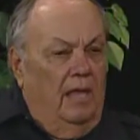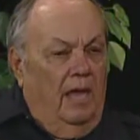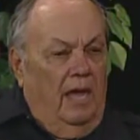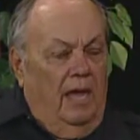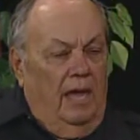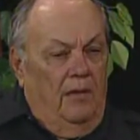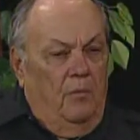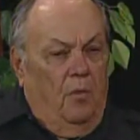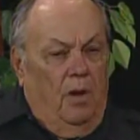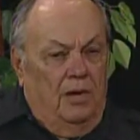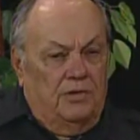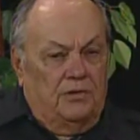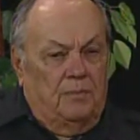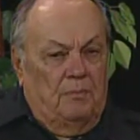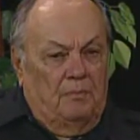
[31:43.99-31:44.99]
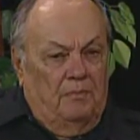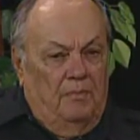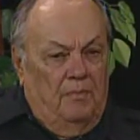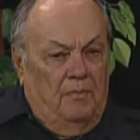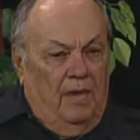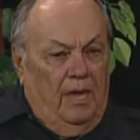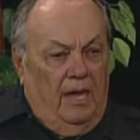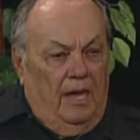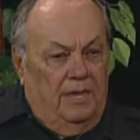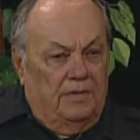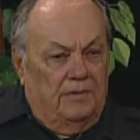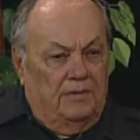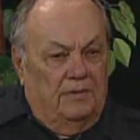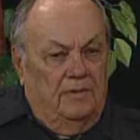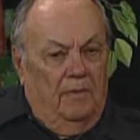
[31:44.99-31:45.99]
I watched
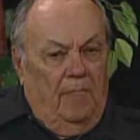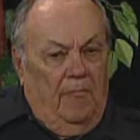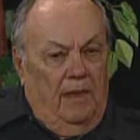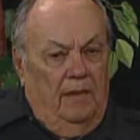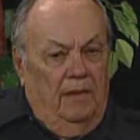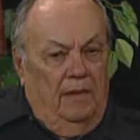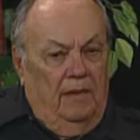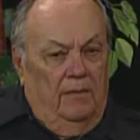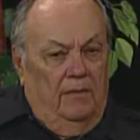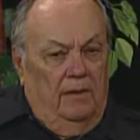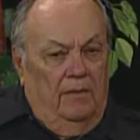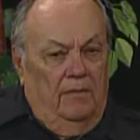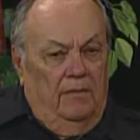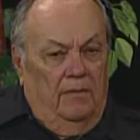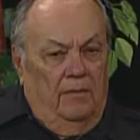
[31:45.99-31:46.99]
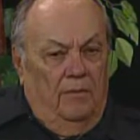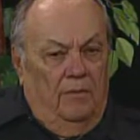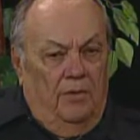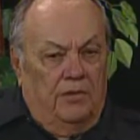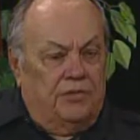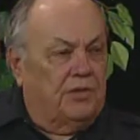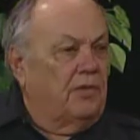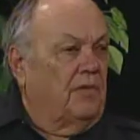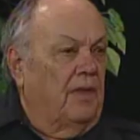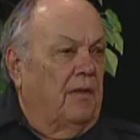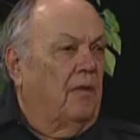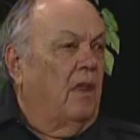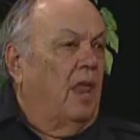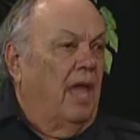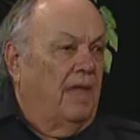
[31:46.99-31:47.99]
guys risk their
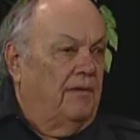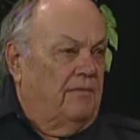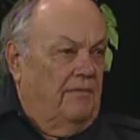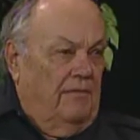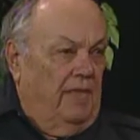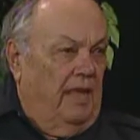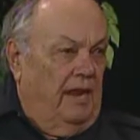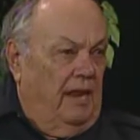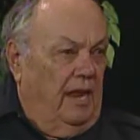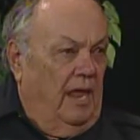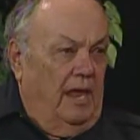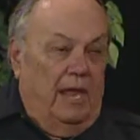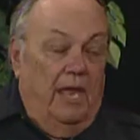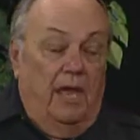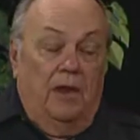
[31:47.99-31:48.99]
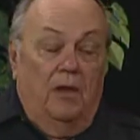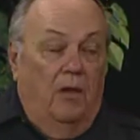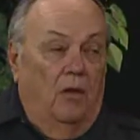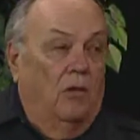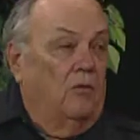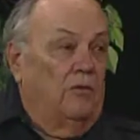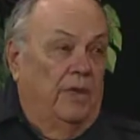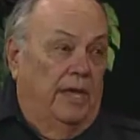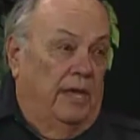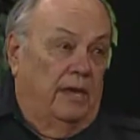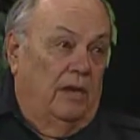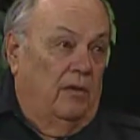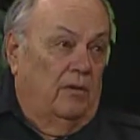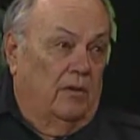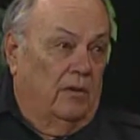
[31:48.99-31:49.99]
life that night, and all night
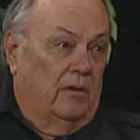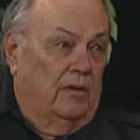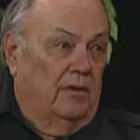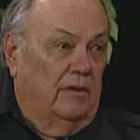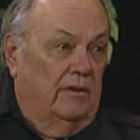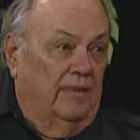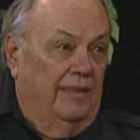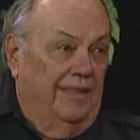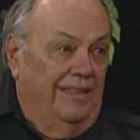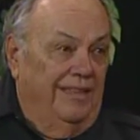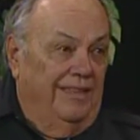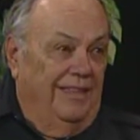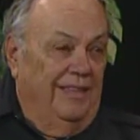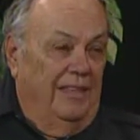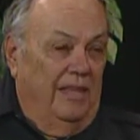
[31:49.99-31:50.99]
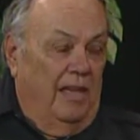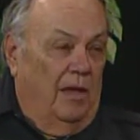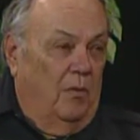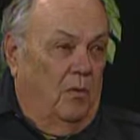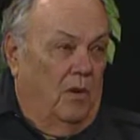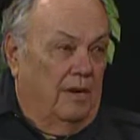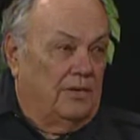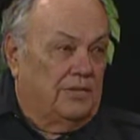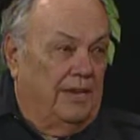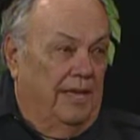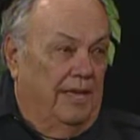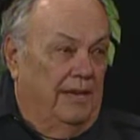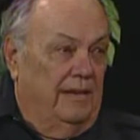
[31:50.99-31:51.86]
long. I watched that.